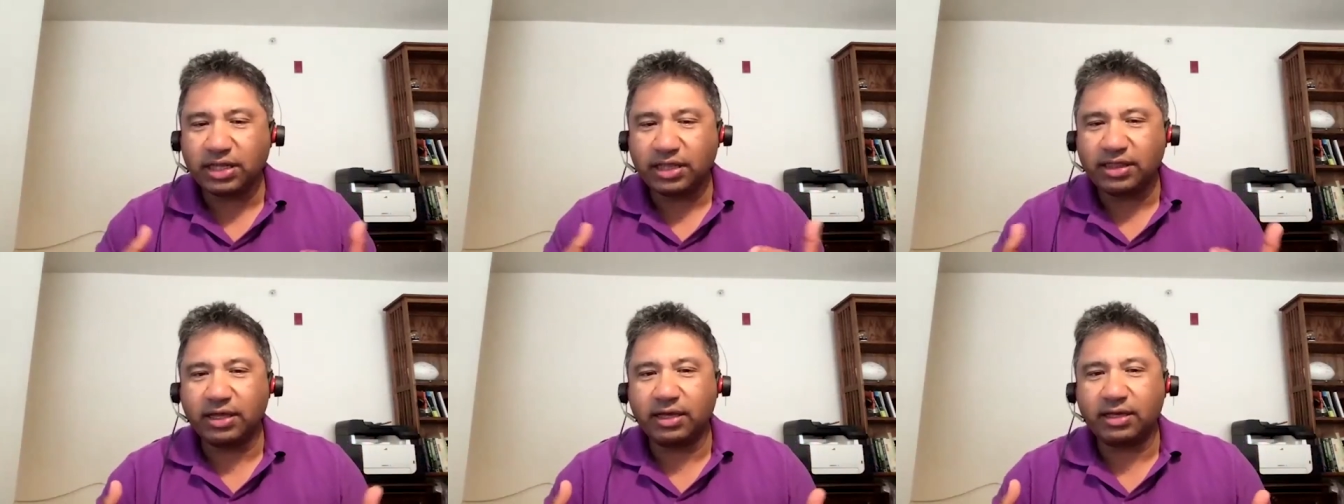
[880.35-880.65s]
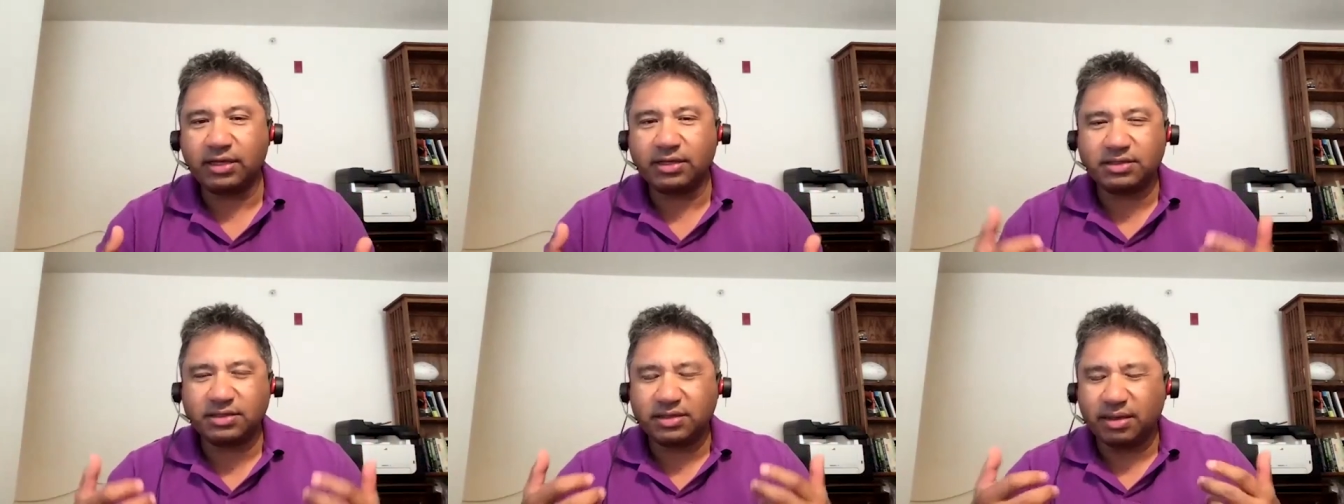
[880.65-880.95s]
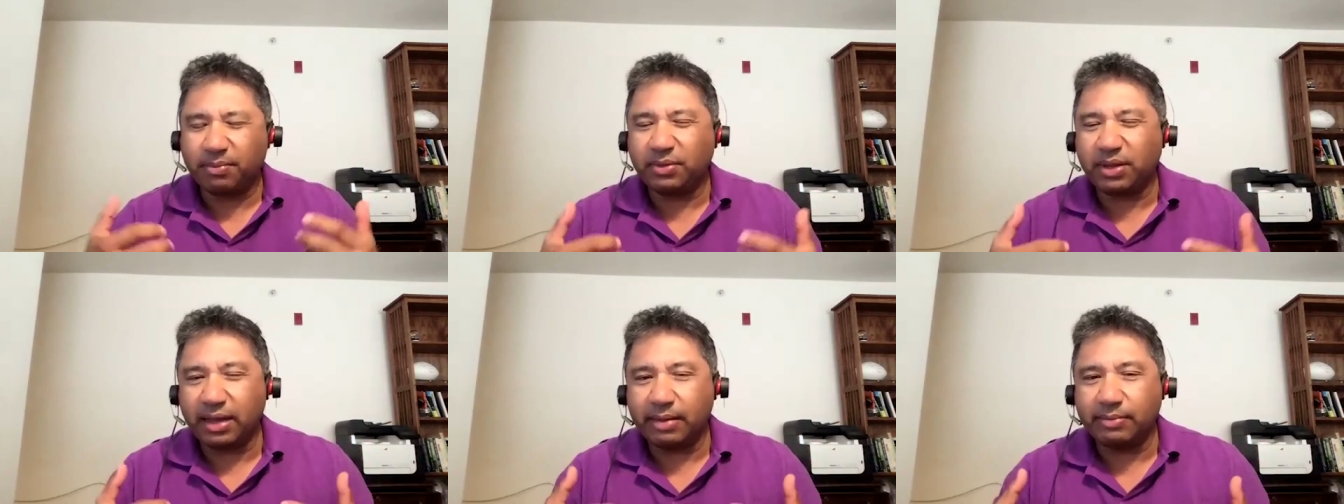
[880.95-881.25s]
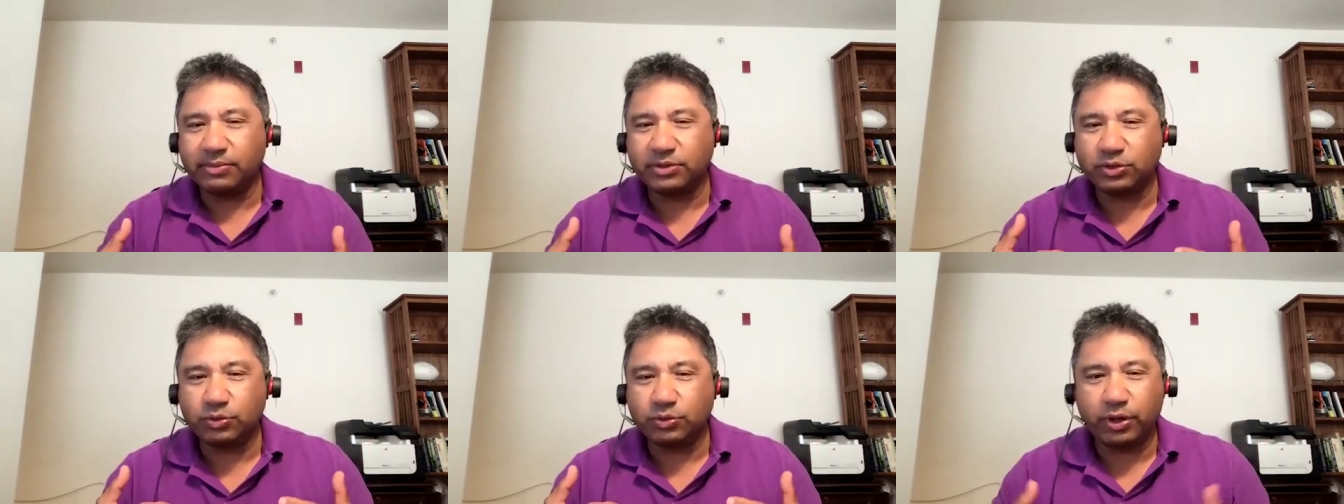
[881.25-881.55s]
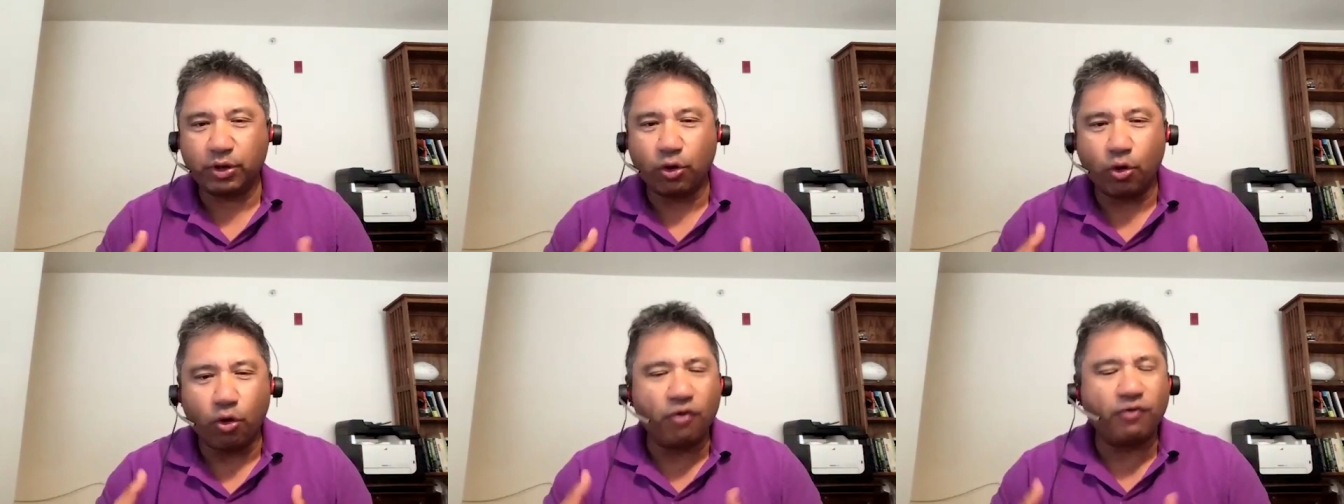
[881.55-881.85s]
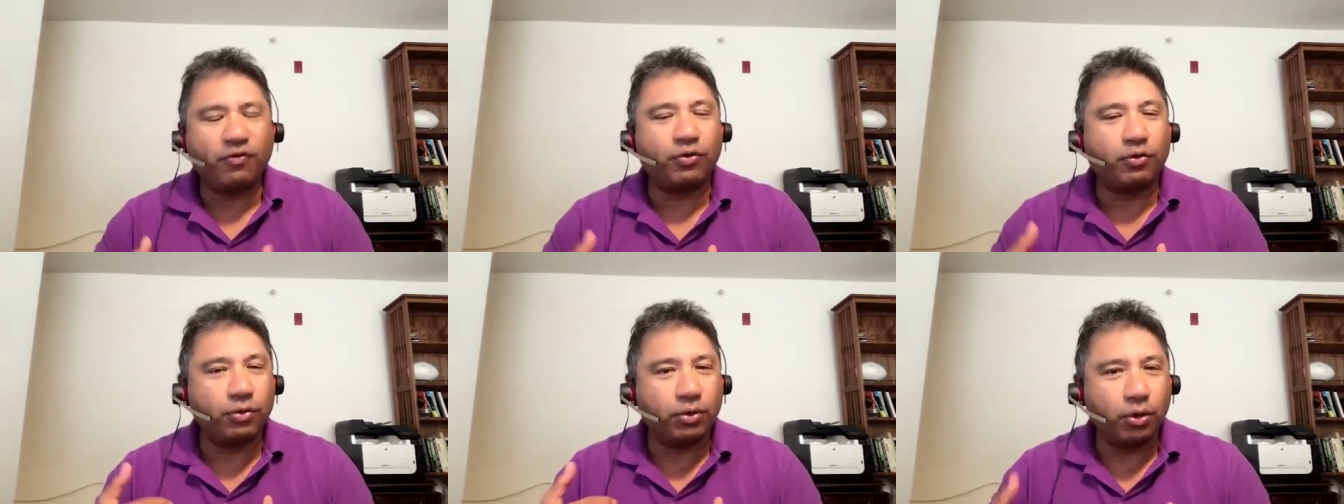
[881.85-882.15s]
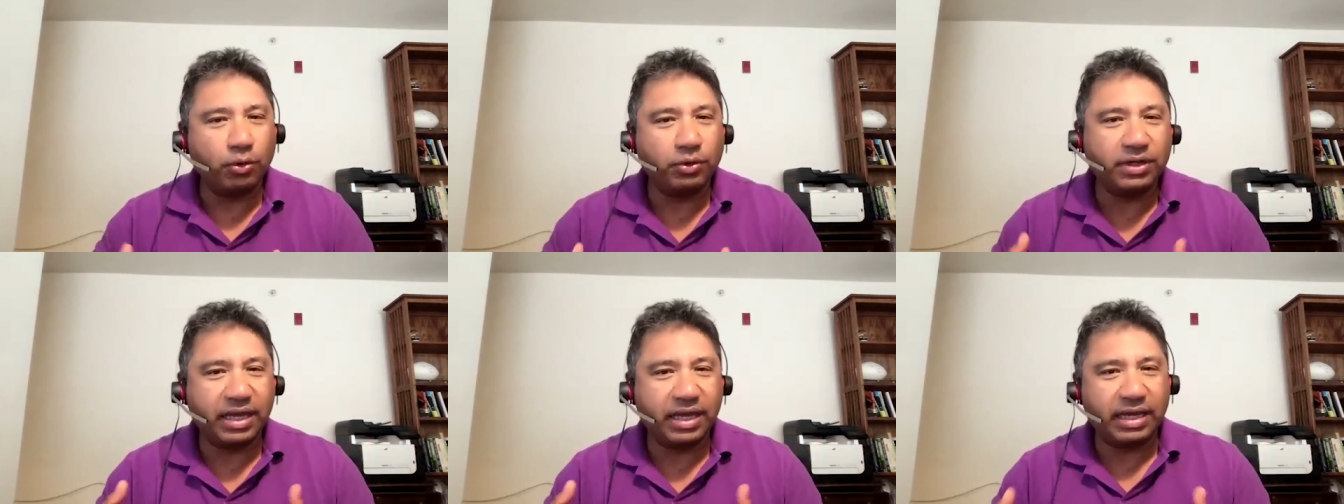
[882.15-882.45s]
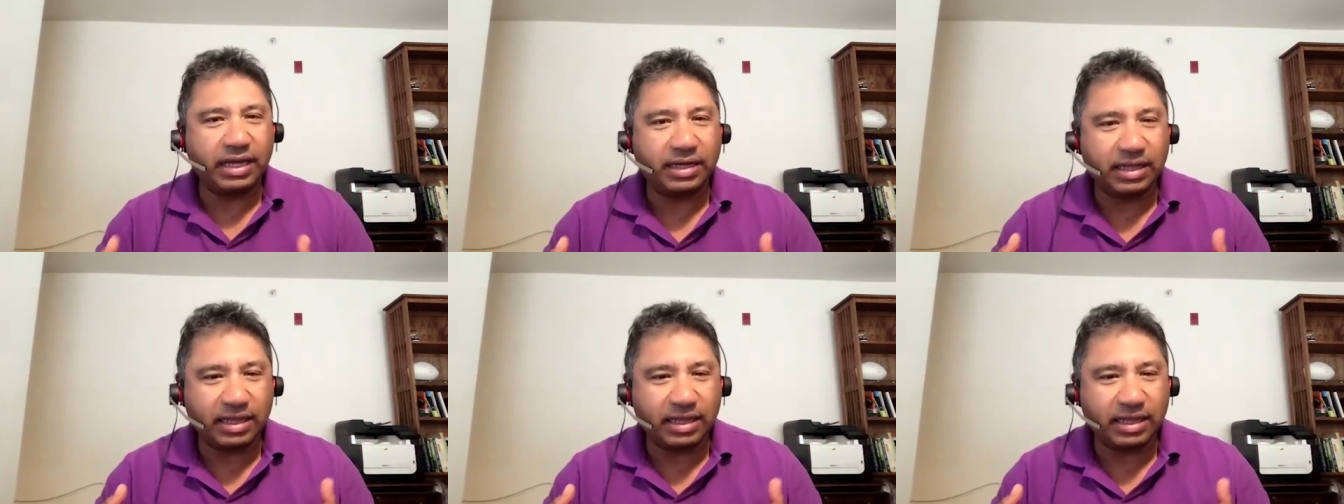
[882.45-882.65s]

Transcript: I think sometimes we over-rotate